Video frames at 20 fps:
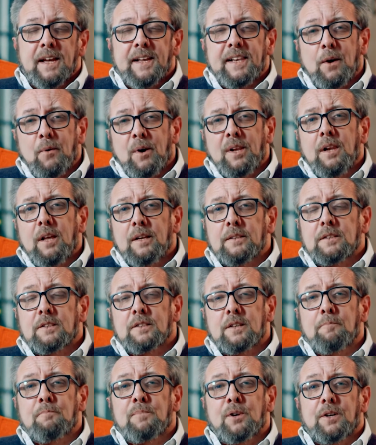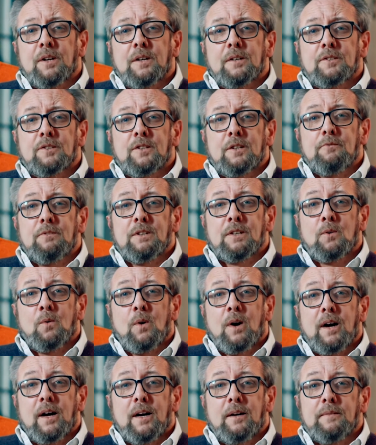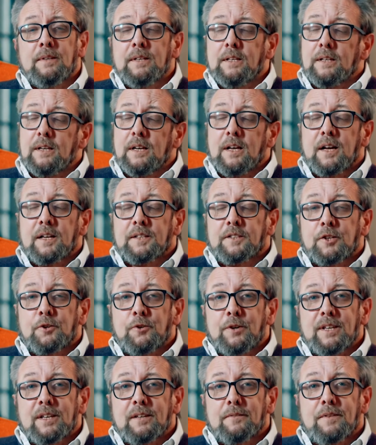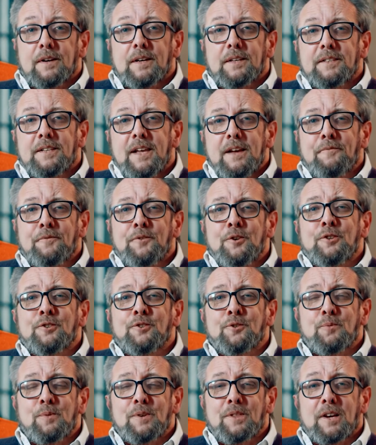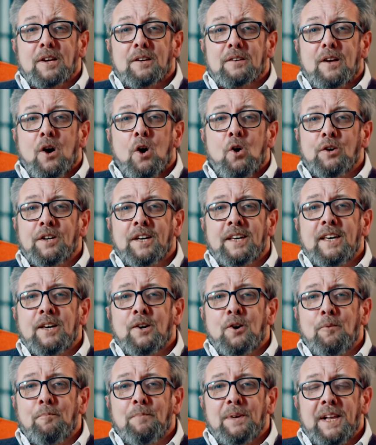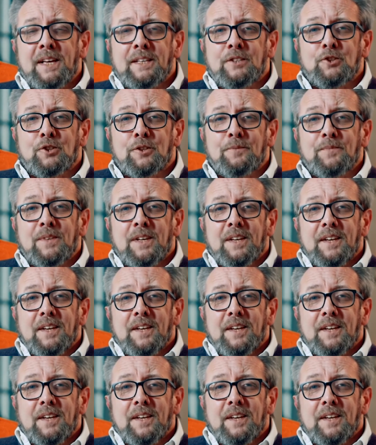Now, unlike some products that require a degree of deafness with a hotkey combination,